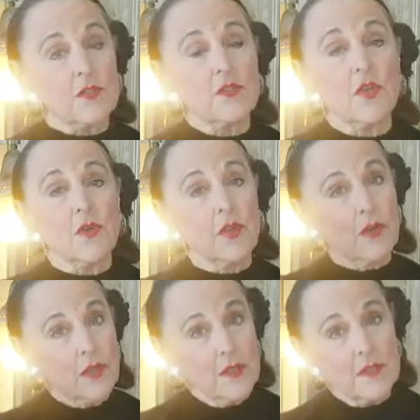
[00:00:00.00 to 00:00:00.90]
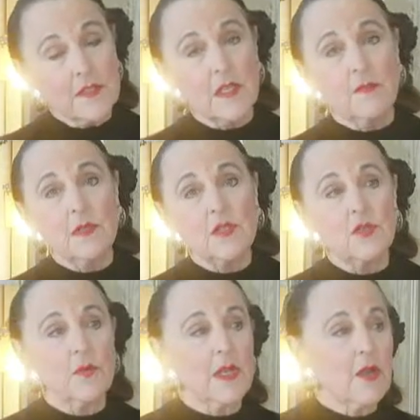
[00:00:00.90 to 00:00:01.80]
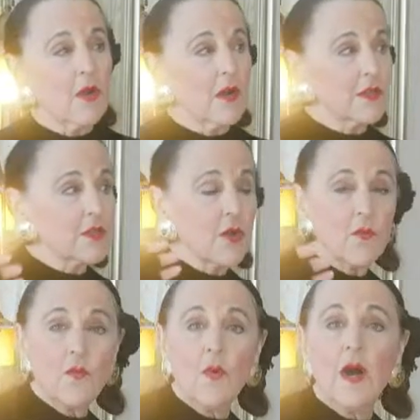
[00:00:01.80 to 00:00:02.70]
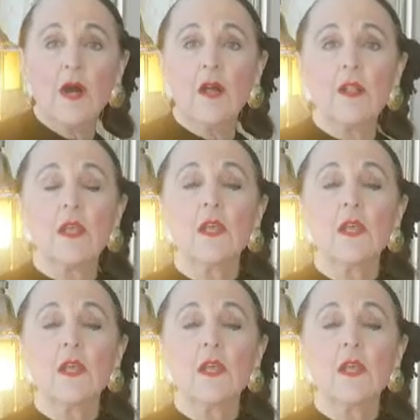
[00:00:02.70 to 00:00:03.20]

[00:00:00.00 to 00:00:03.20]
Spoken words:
So you're going to see me doing art while